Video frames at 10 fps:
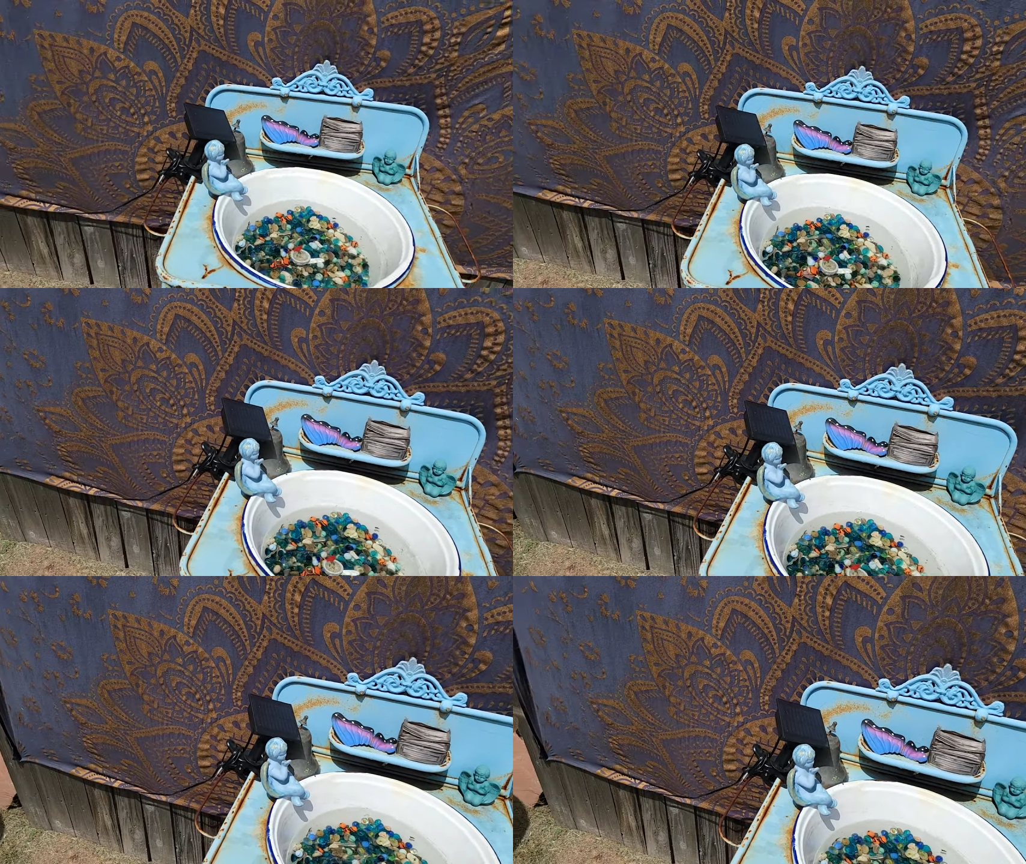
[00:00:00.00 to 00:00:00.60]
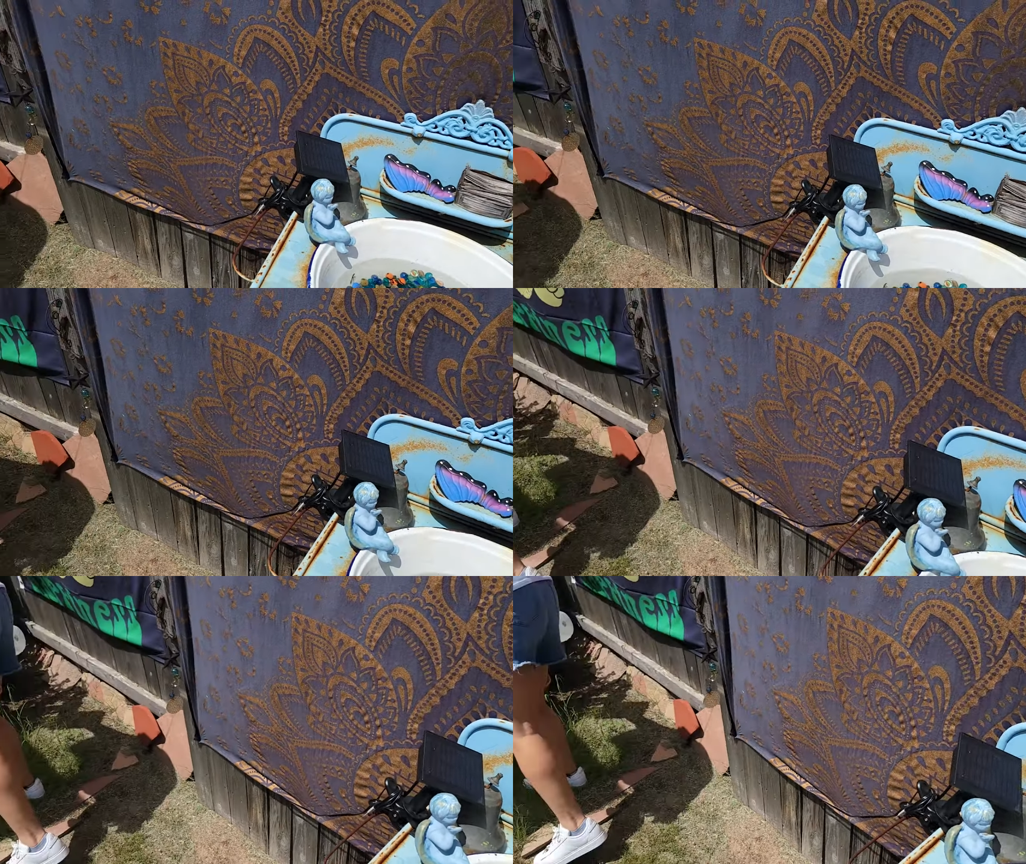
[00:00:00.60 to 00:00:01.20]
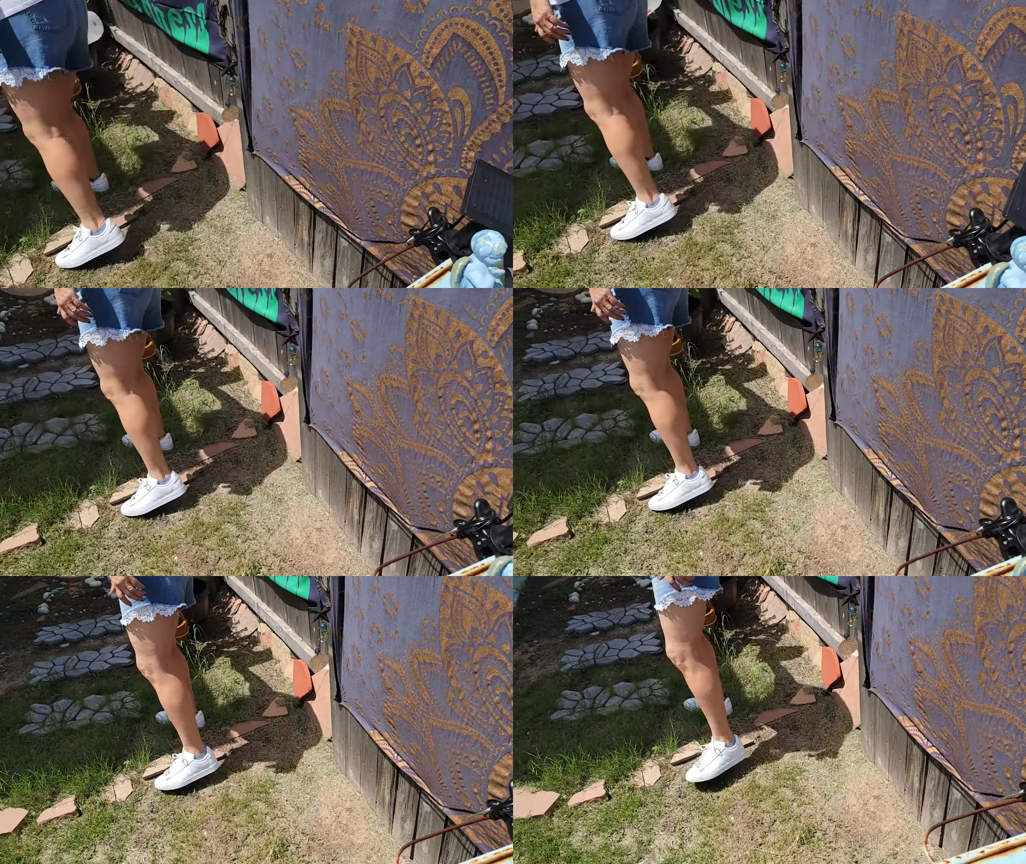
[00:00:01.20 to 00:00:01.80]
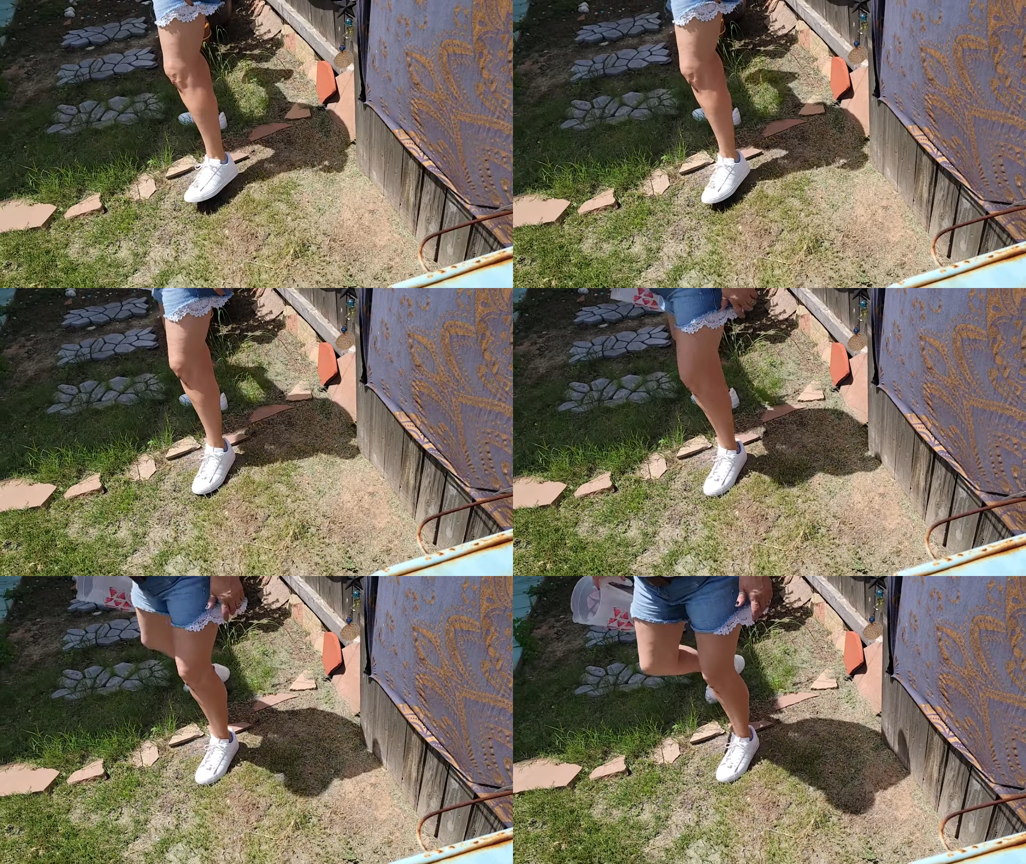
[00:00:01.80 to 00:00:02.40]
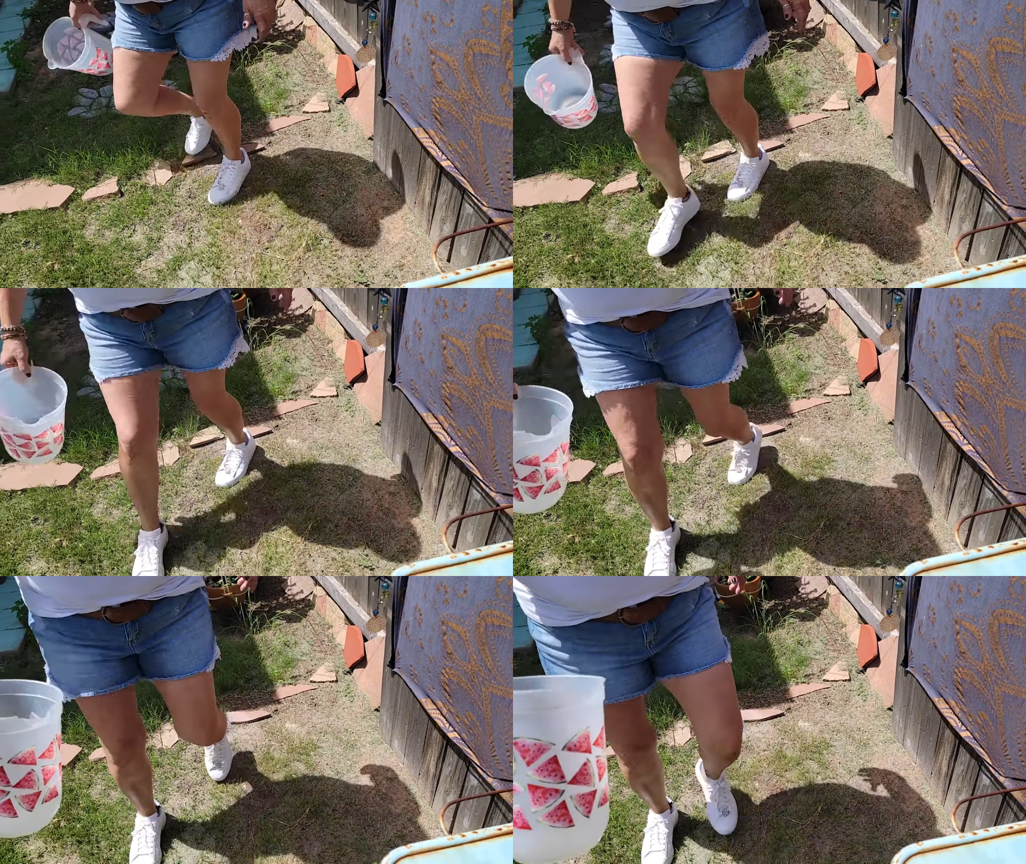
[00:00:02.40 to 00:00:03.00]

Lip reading: (no speaker visible)